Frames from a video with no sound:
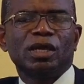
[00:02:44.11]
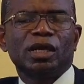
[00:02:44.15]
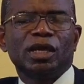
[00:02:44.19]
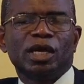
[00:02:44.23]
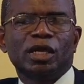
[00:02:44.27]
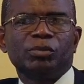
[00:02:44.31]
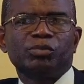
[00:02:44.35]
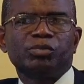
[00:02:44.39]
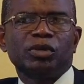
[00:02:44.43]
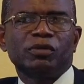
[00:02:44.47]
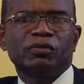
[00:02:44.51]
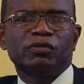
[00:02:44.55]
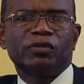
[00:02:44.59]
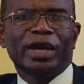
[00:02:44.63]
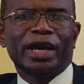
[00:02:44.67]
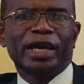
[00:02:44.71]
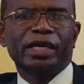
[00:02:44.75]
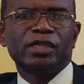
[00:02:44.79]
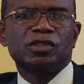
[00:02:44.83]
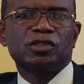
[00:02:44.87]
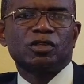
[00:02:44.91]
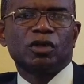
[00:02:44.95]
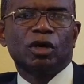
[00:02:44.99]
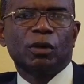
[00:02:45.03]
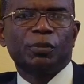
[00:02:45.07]
and
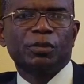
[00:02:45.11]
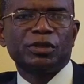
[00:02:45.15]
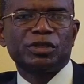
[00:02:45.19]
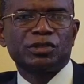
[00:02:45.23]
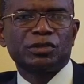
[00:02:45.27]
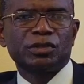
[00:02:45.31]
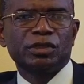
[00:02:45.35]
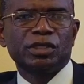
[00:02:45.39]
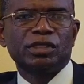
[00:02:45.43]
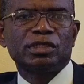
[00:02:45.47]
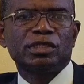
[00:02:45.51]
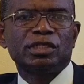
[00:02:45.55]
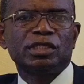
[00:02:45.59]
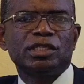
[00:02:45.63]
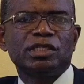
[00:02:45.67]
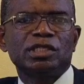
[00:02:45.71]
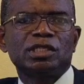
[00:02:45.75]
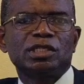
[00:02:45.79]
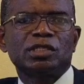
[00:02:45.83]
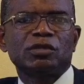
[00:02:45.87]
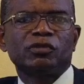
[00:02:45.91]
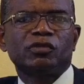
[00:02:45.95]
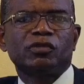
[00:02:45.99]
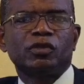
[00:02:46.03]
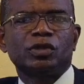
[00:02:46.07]
provides
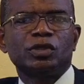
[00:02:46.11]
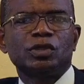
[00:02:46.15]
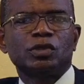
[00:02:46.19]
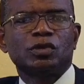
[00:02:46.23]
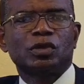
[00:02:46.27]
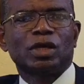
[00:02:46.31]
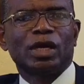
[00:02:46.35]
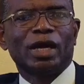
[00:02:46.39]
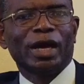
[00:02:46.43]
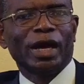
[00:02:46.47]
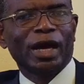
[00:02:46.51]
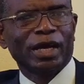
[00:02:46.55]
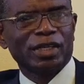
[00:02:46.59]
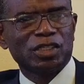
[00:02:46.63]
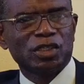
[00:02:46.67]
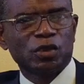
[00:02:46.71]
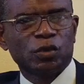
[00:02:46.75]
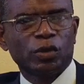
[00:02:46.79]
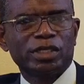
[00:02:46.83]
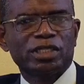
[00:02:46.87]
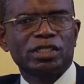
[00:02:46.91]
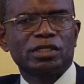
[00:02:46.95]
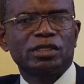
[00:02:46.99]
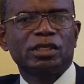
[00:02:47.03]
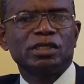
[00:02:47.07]
opportunities for you to ask
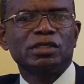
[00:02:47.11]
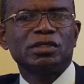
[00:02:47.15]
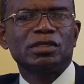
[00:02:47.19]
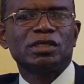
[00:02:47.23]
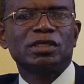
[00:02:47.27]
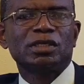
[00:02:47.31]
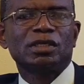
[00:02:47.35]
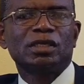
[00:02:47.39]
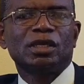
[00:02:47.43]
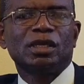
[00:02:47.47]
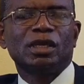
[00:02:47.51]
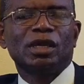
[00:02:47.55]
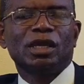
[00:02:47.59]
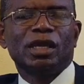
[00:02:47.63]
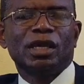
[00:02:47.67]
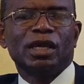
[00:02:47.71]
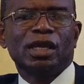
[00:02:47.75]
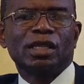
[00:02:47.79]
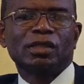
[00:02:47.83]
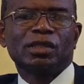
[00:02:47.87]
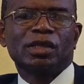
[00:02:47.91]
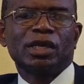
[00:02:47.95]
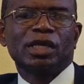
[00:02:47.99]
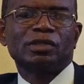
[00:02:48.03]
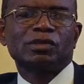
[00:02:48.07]
questions
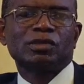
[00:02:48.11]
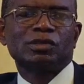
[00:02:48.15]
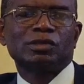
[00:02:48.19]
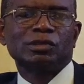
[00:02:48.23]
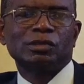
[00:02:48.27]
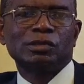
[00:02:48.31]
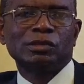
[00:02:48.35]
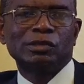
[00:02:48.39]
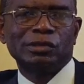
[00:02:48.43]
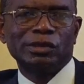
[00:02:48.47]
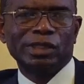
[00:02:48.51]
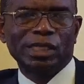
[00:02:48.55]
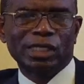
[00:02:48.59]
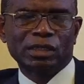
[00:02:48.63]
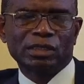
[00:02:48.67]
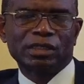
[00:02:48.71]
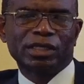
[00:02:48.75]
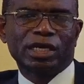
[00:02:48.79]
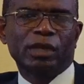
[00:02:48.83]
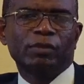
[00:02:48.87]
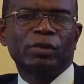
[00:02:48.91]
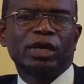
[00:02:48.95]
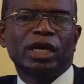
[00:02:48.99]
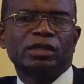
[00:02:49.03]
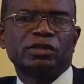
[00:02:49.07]
and get
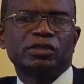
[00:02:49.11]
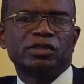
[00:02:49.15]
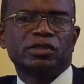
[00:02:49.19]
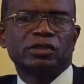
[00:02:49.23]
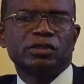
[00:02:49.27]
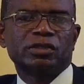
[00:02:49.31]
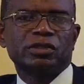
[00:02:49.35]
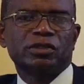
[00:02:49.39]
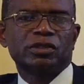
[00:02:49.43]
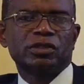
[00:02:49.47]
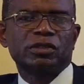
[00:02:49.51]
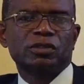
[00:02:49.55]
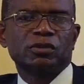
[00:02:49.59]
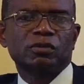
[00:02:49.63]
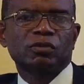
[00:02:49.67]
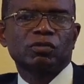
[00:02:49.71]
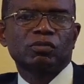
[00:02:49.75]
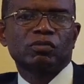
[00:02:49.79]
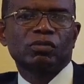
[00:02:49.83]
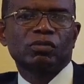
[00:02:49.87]
real-time answers.